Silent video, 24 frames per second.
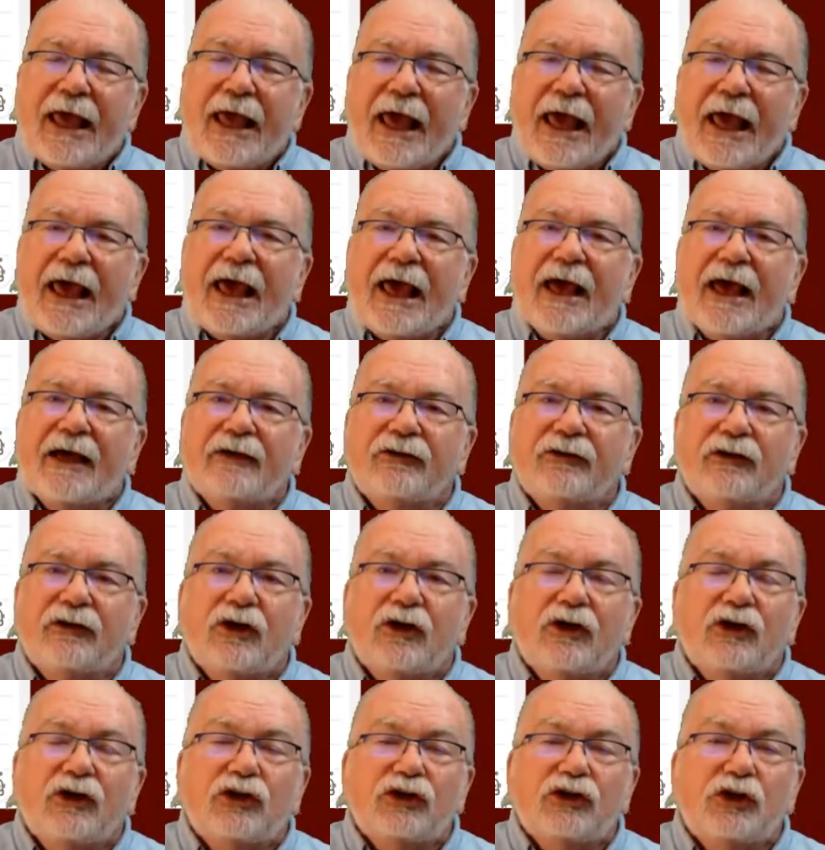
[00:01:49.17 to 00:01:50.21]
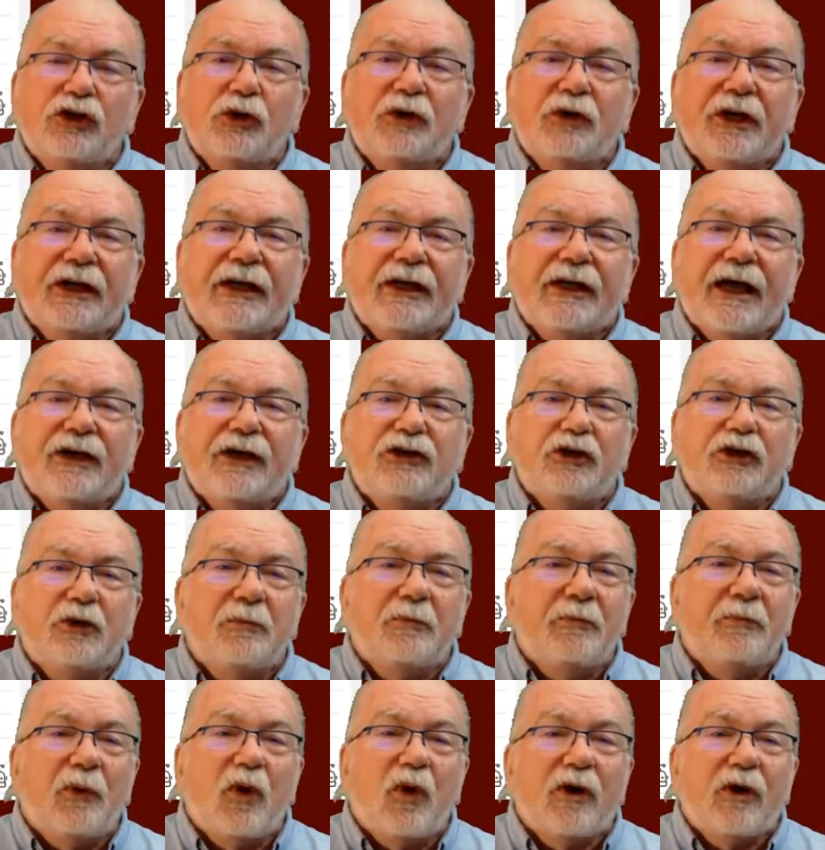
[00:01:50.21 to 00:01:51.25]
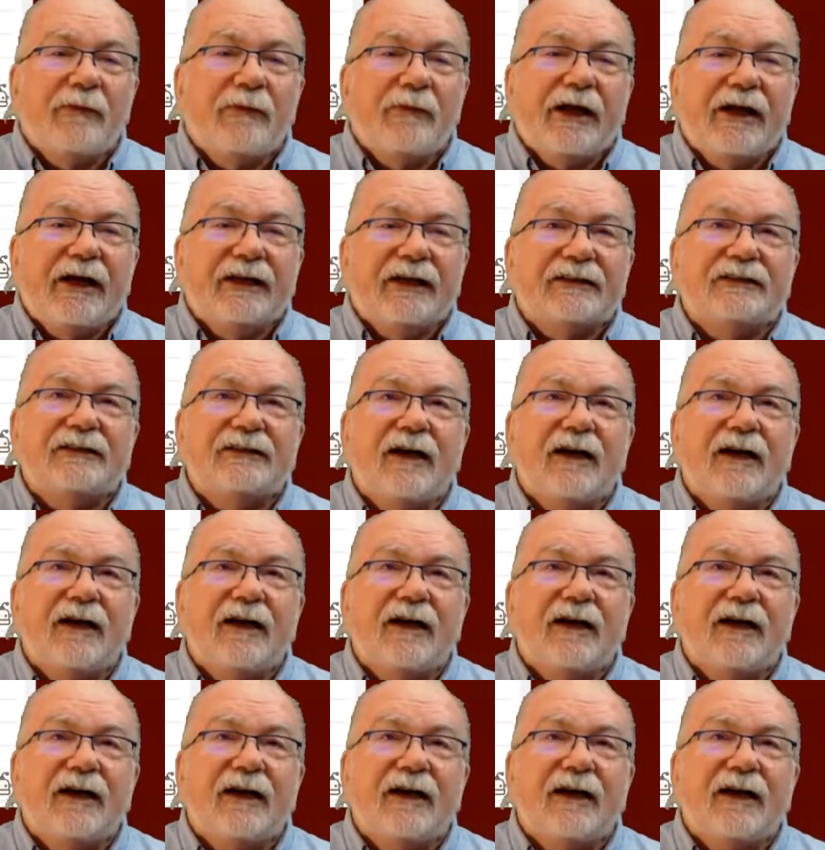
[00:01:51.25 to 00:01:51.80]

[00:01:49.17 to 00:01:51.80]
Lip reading: and you can get your board meetings